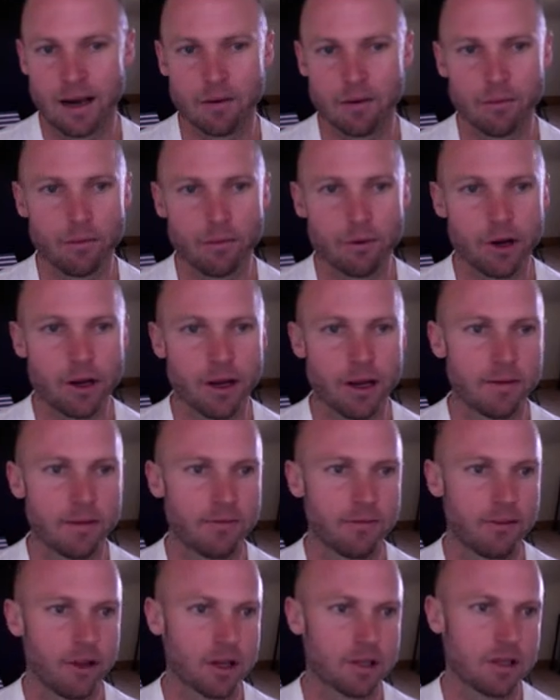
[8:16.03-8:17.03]
rear hip
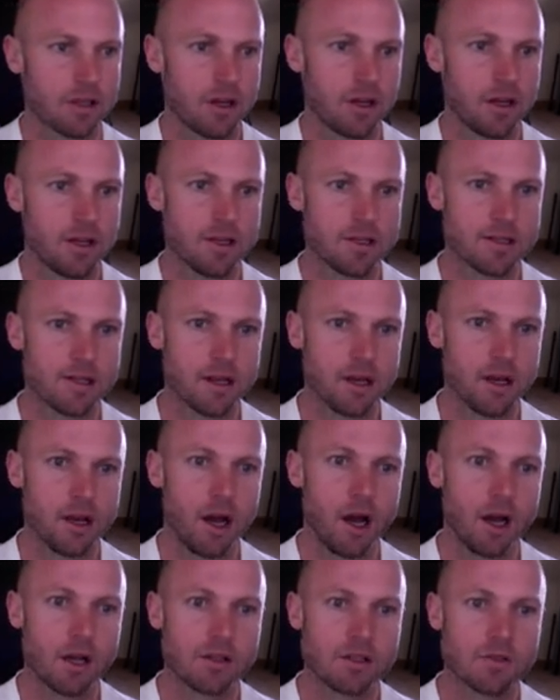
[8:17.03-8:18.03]
flexor is the
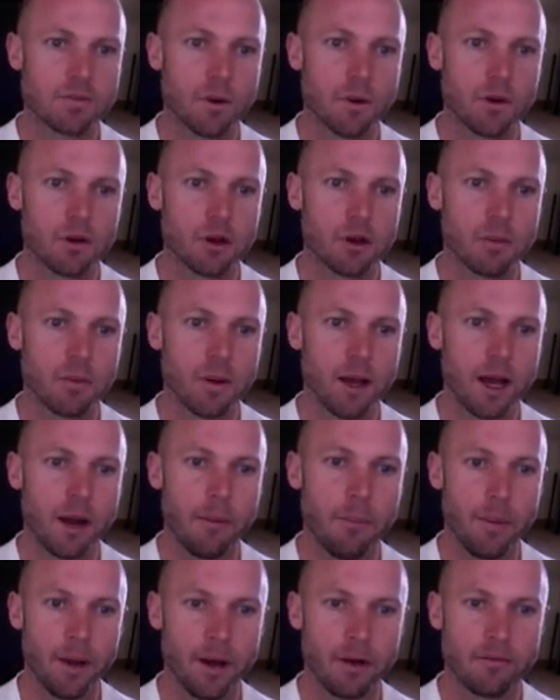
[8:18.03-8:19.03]
unspoken
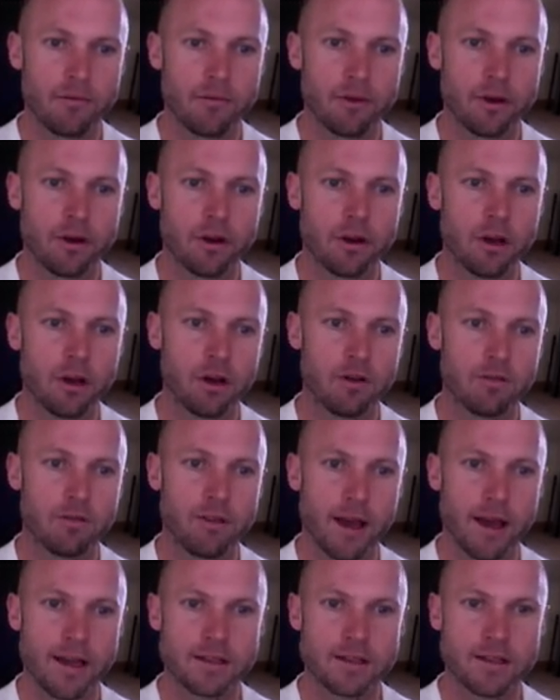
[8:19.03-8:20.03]
about benefit of the
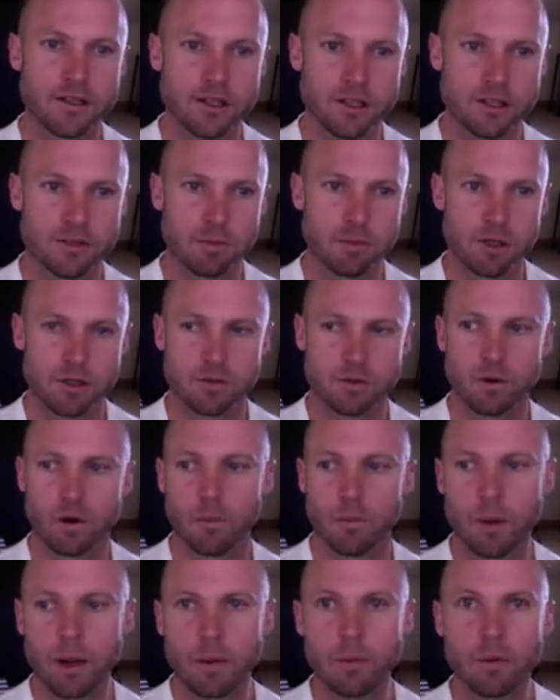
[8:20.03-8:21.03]
ATG split
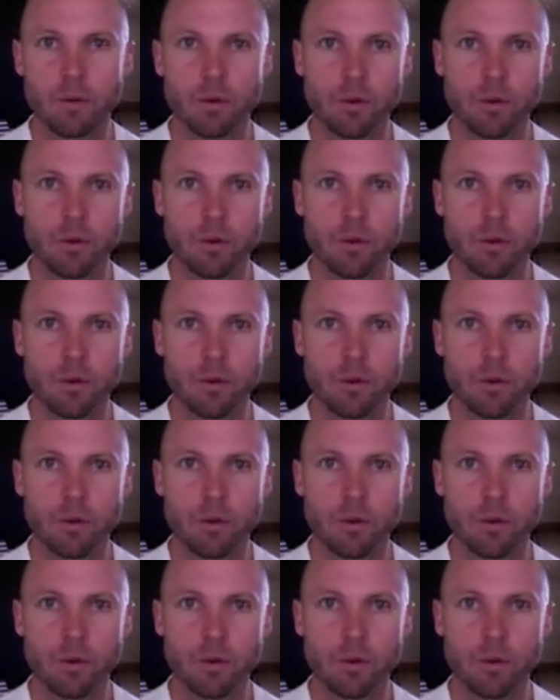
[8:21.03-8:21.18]
squat. People will